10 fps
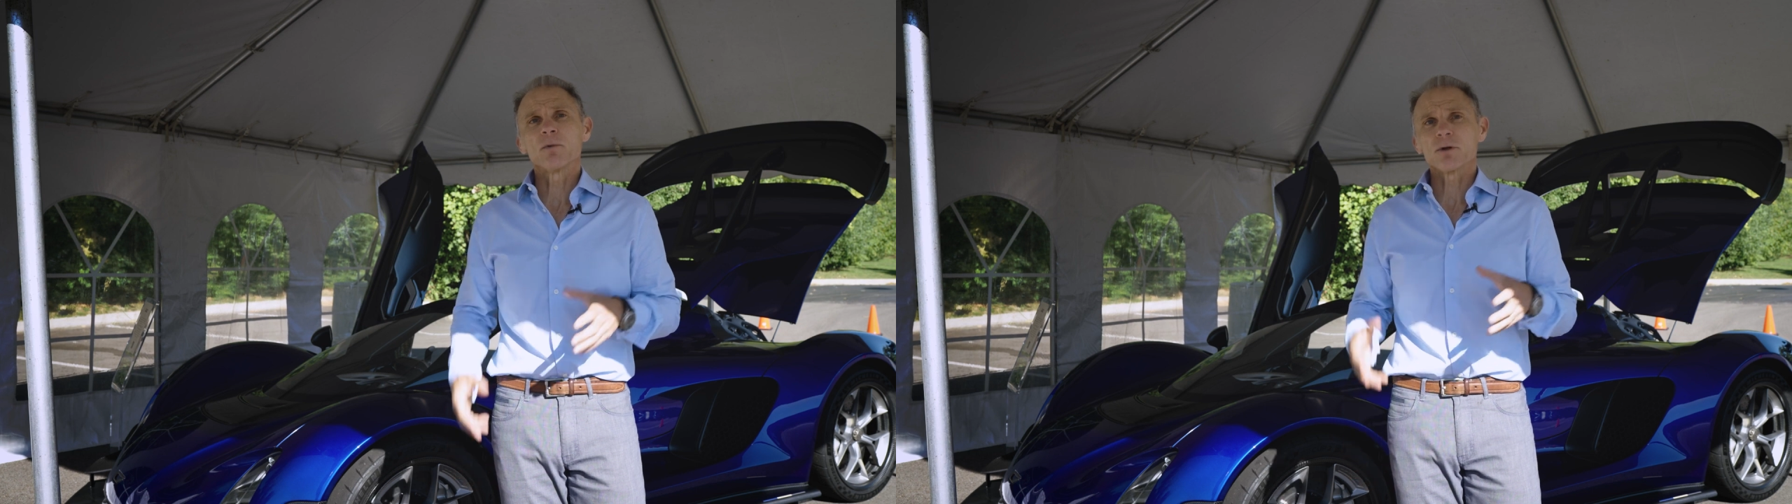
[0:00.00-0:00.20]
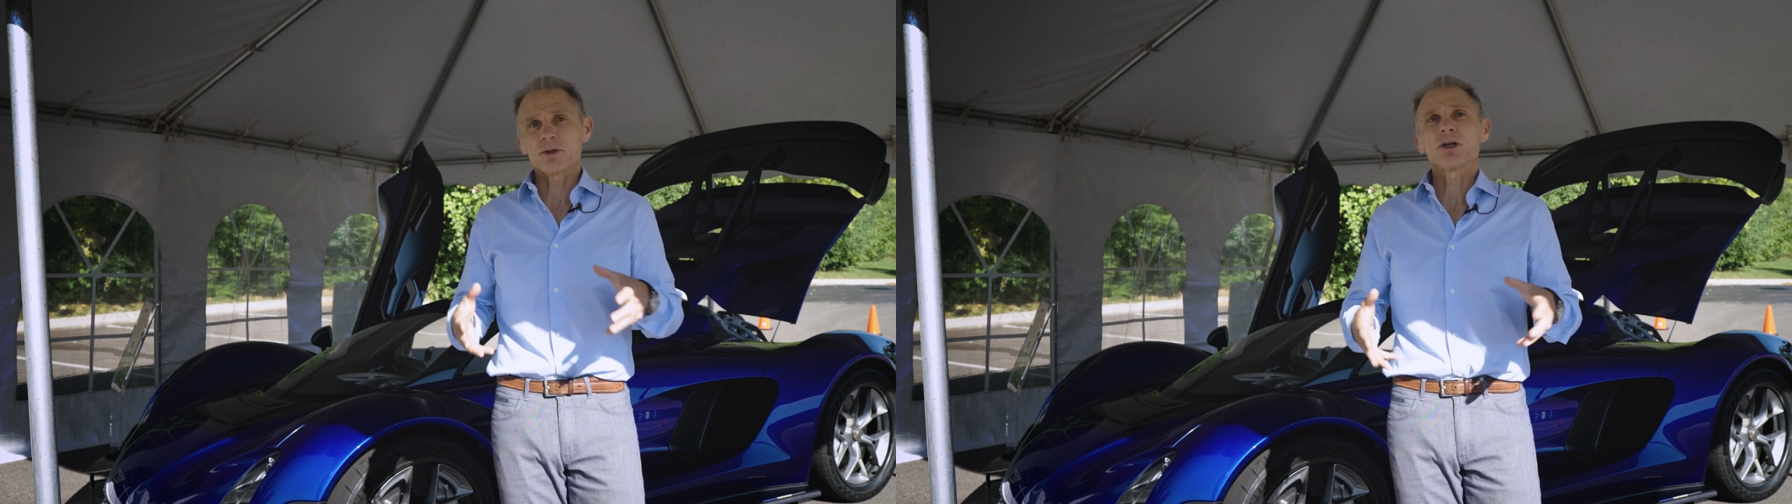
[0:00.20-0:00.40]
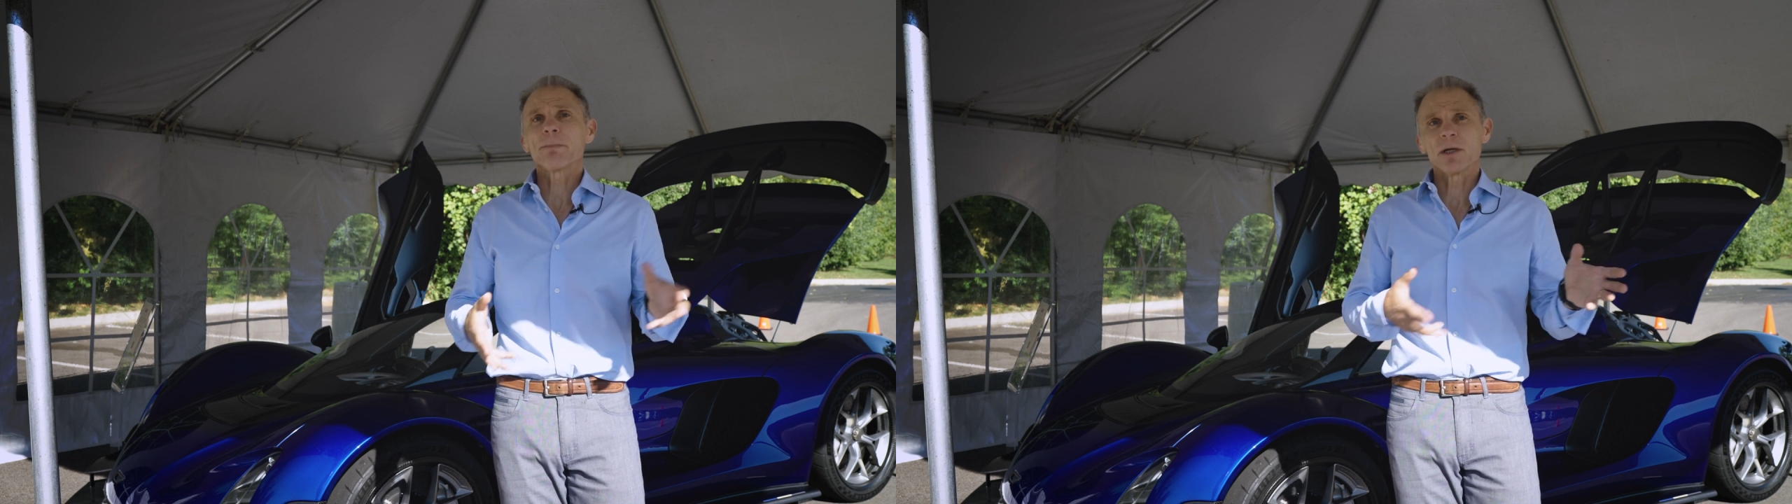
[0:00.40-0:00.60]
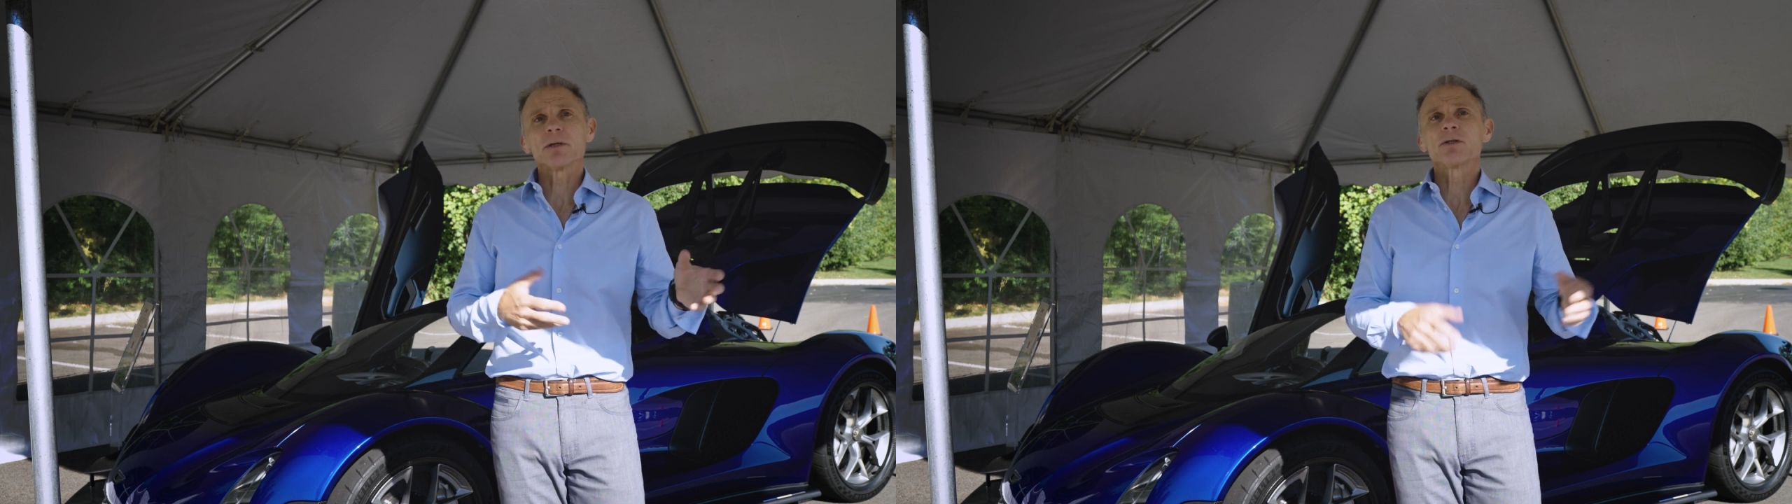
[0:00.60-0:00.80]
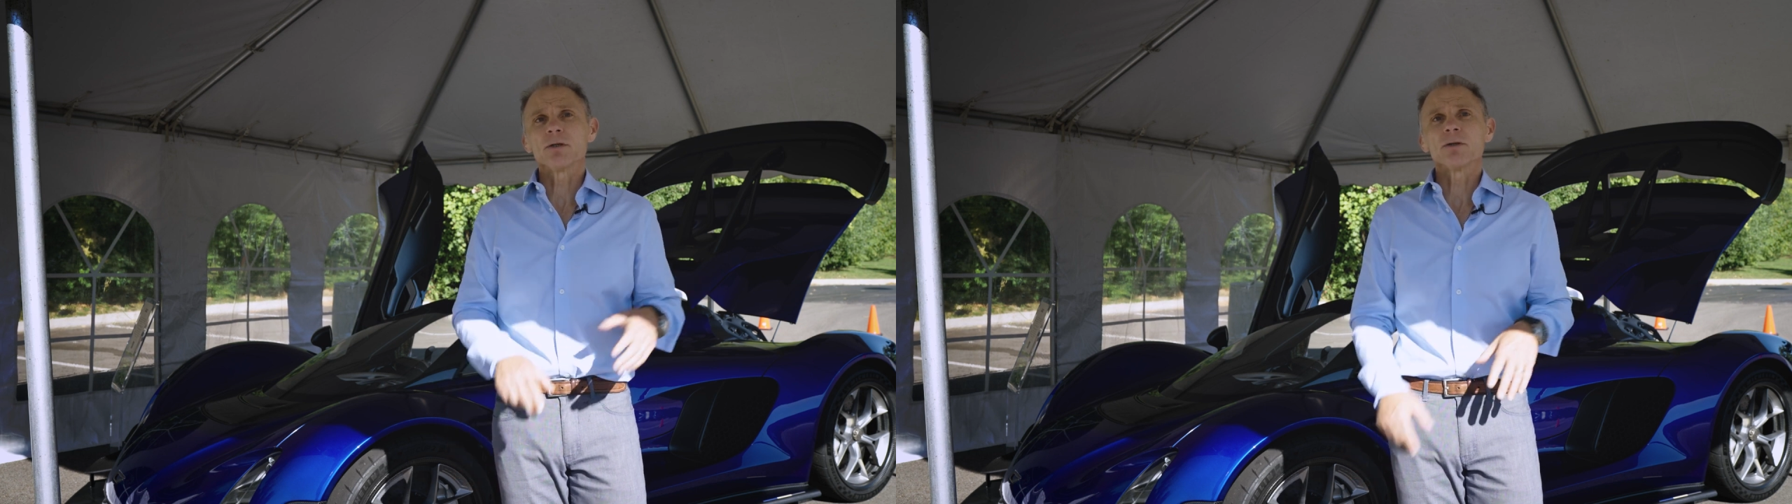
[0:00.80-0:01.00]
we're
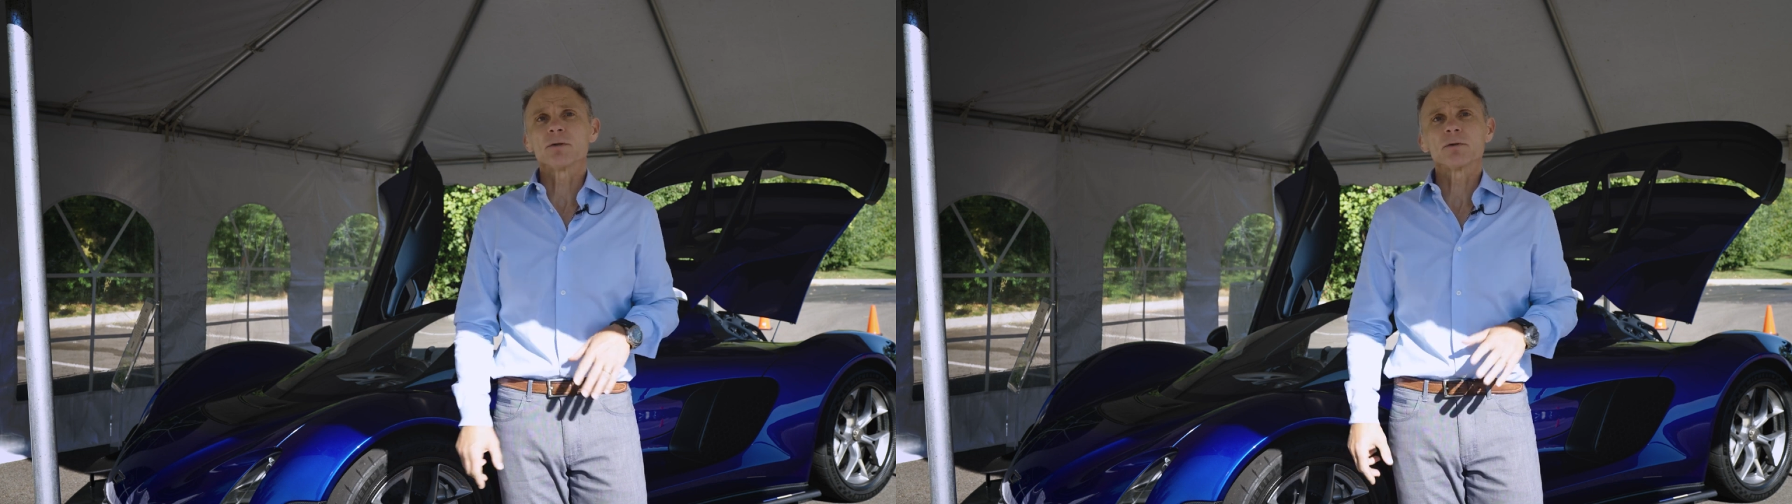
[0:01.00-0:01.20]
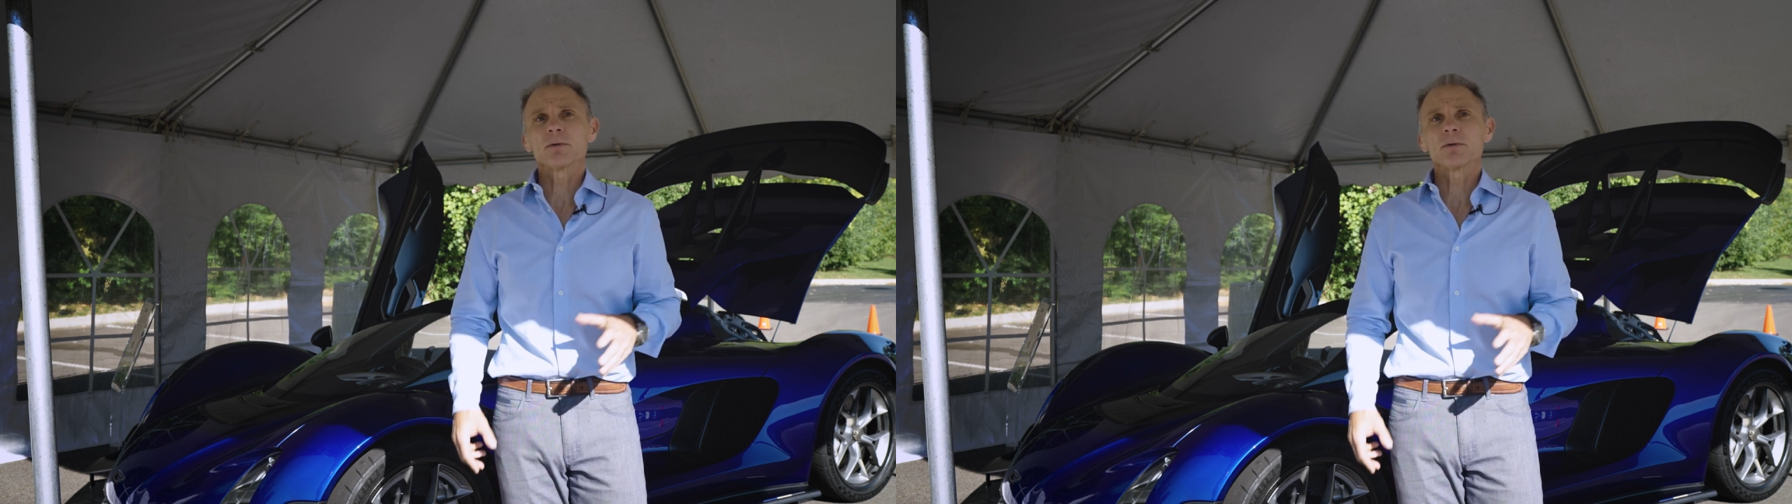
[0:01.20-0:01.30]
shipping to